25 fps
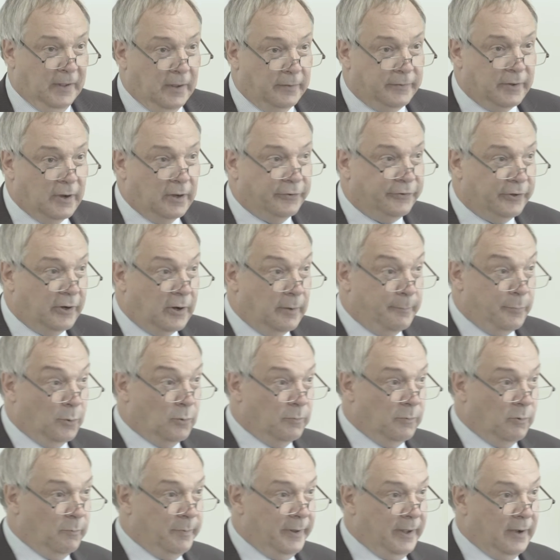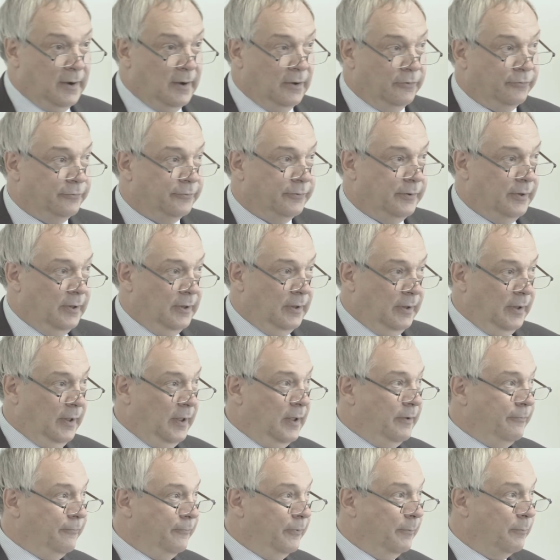And the ITI board will be asked
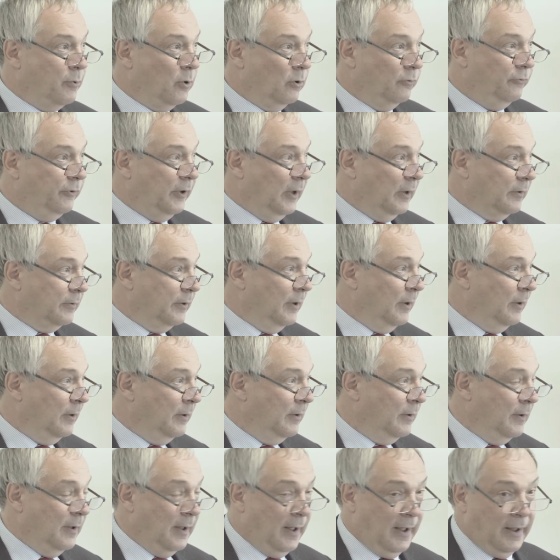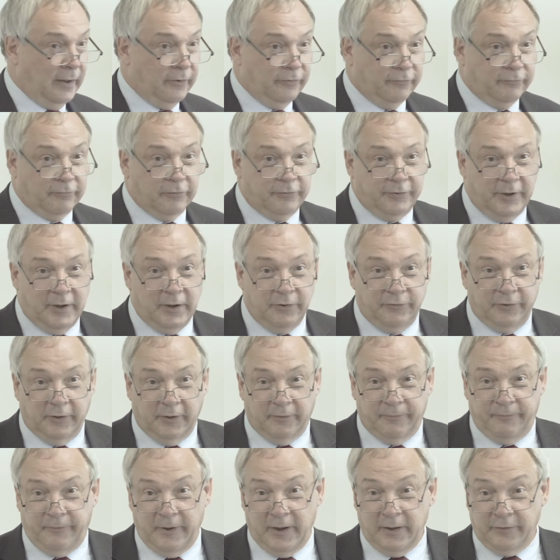if the project has
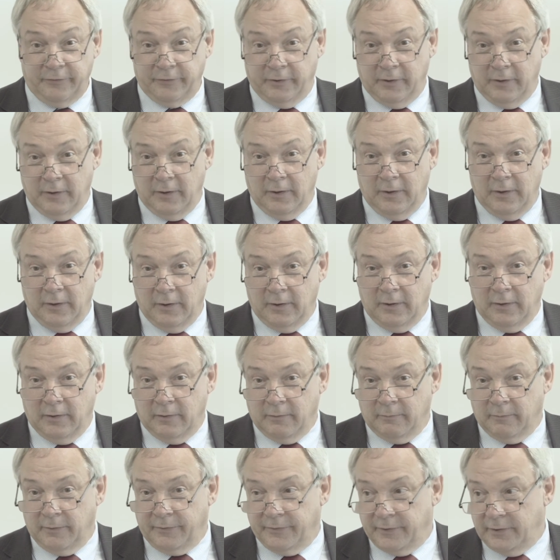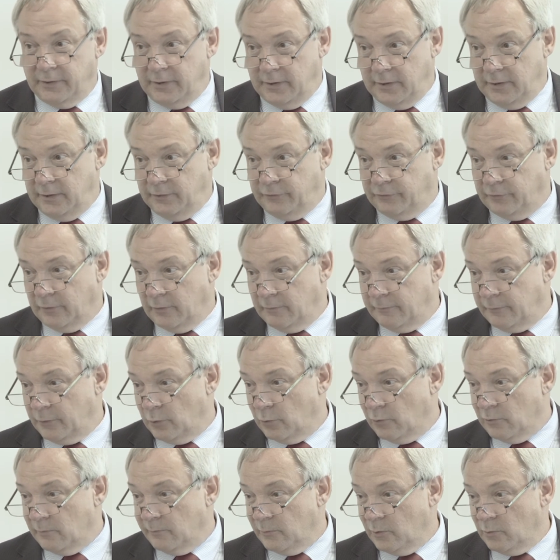strategic fit with the needs of
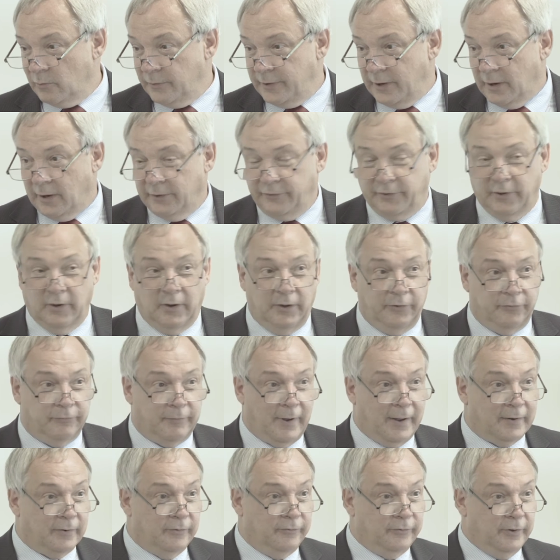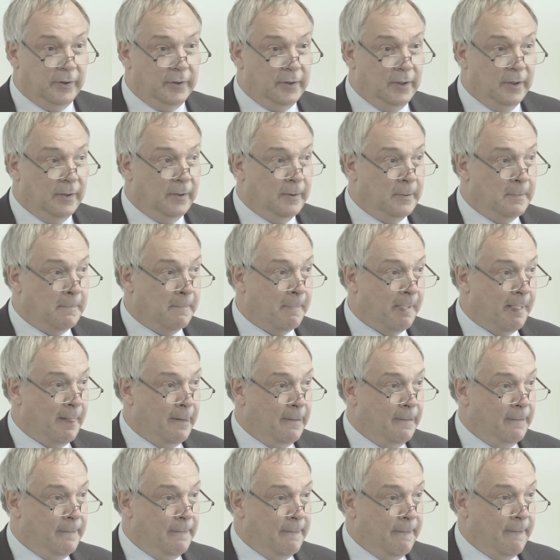Cornwall, the ITI strategy,
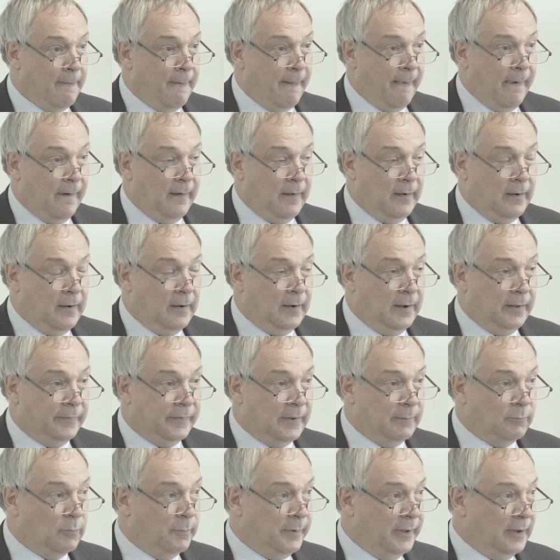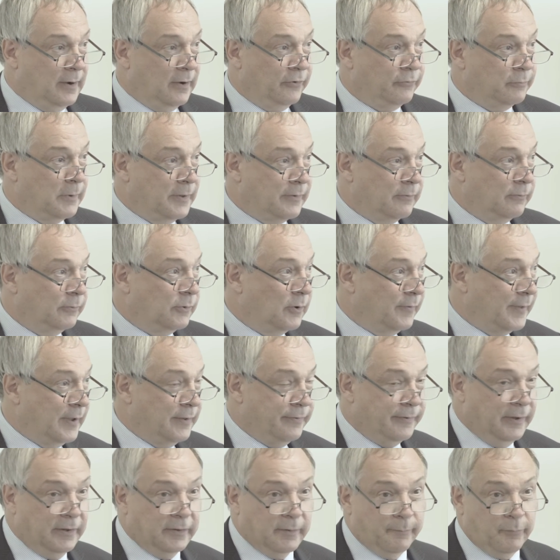uh, and they will be asked whether or not they
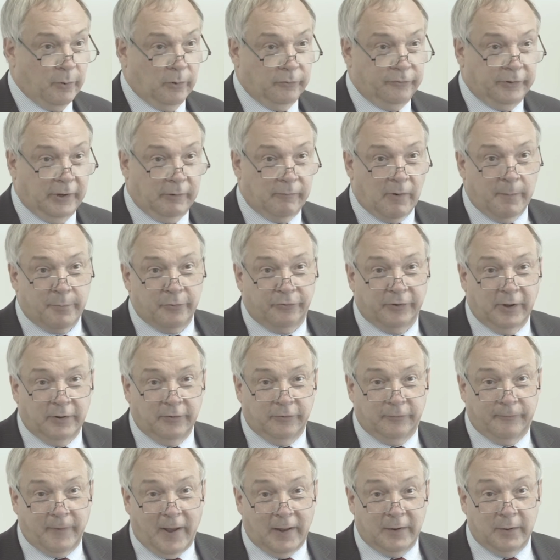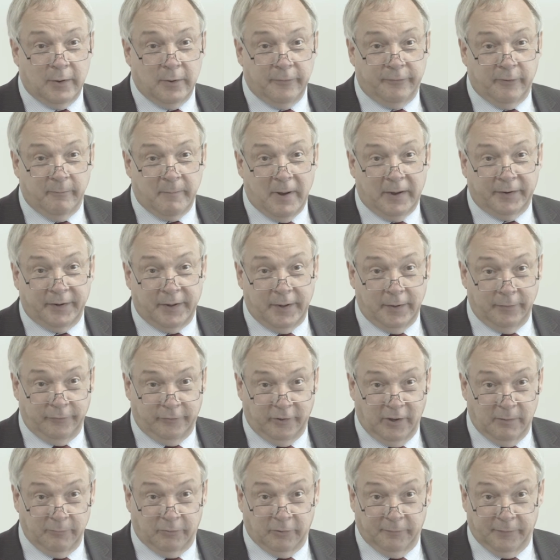think the project represents value for money in
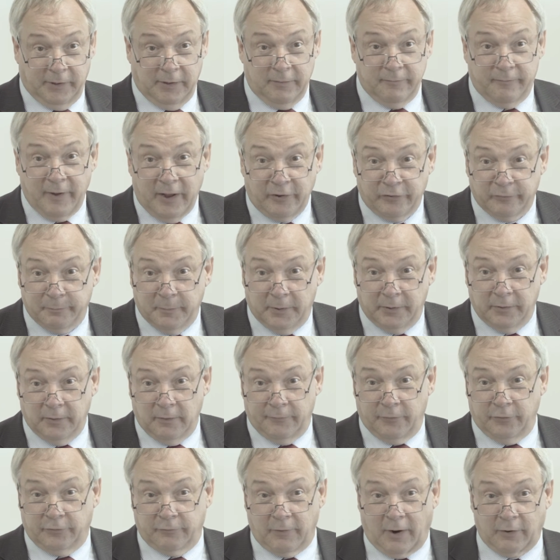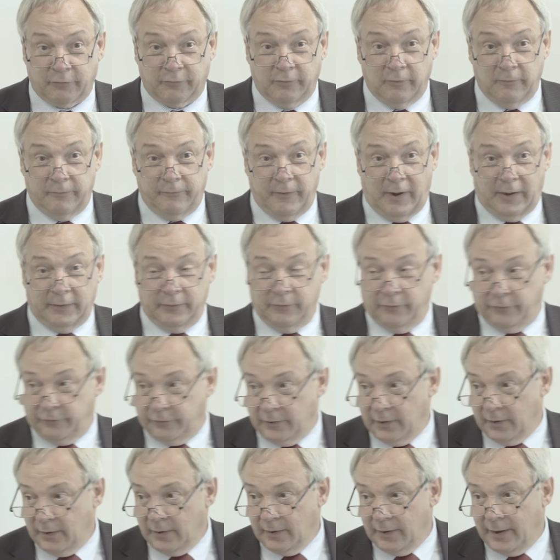terms of an investment of the structural funds